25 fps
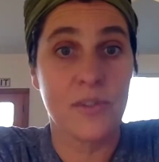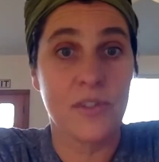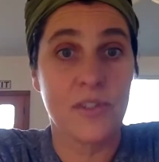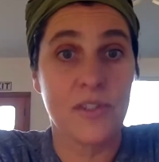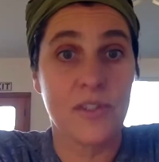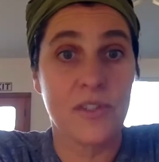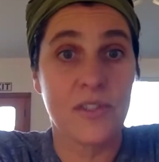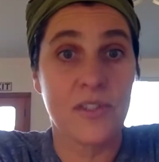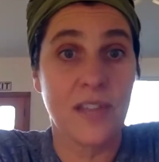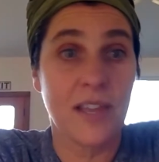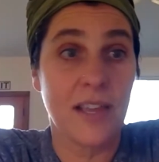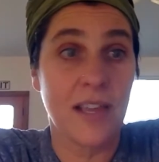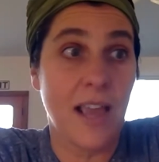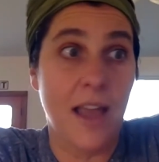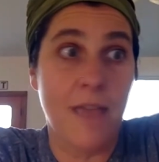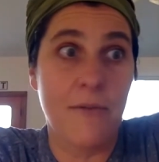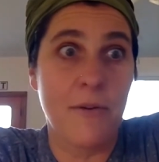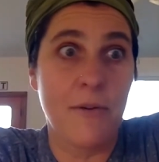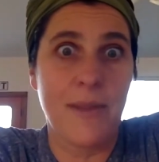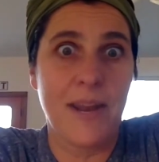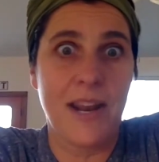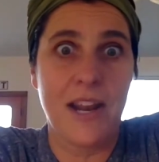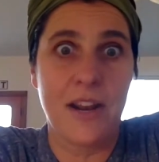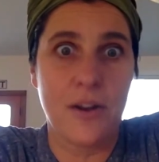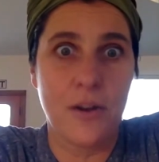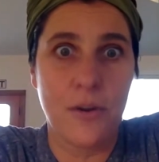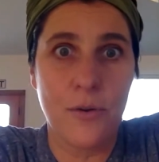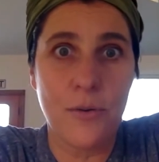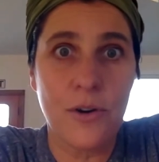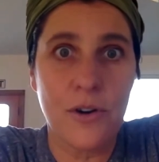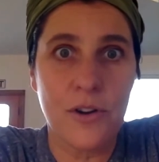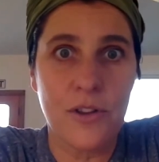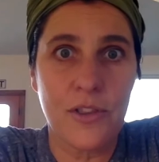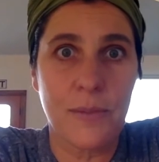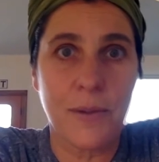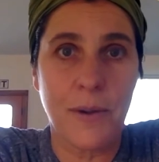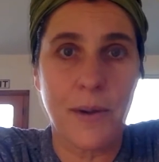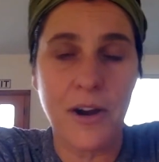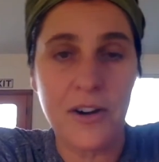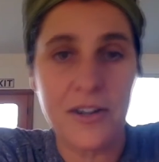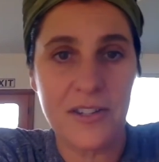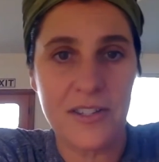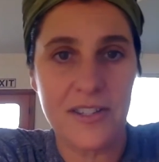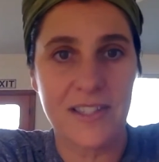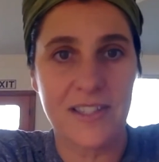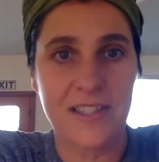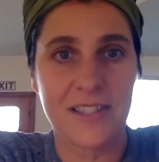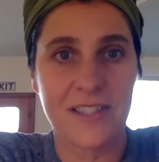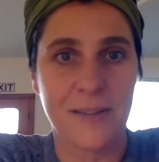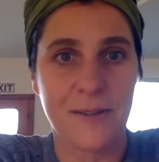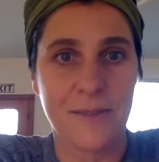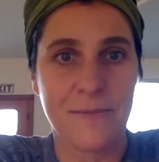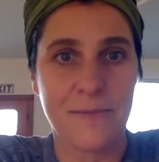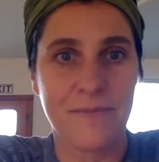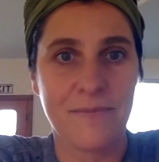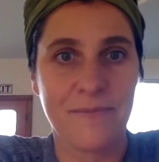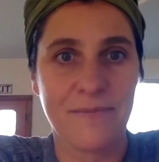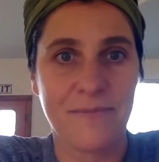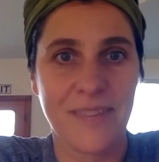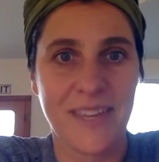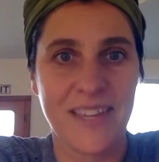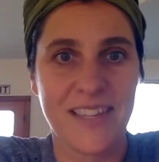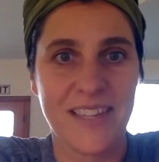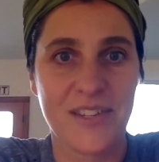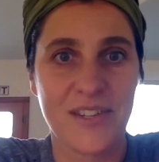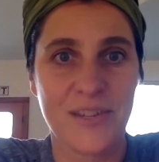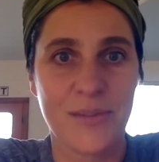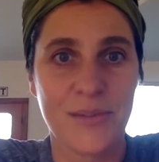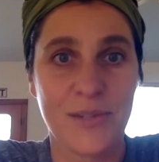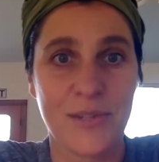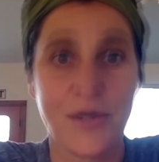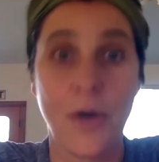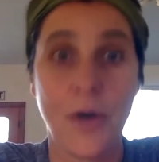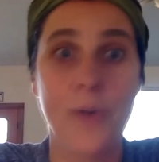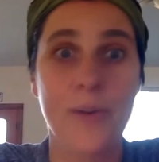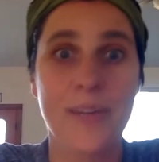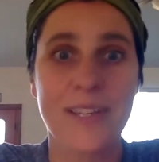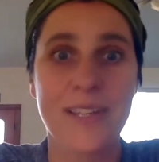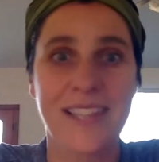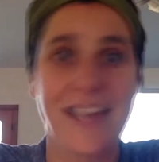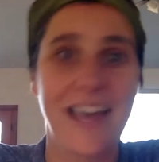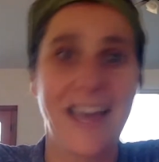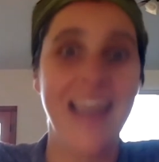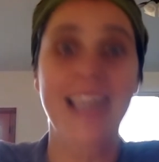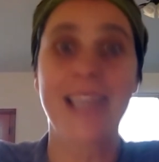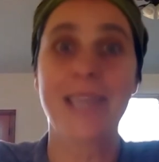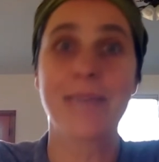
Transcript: she was everybody knew her in the park system because she was always the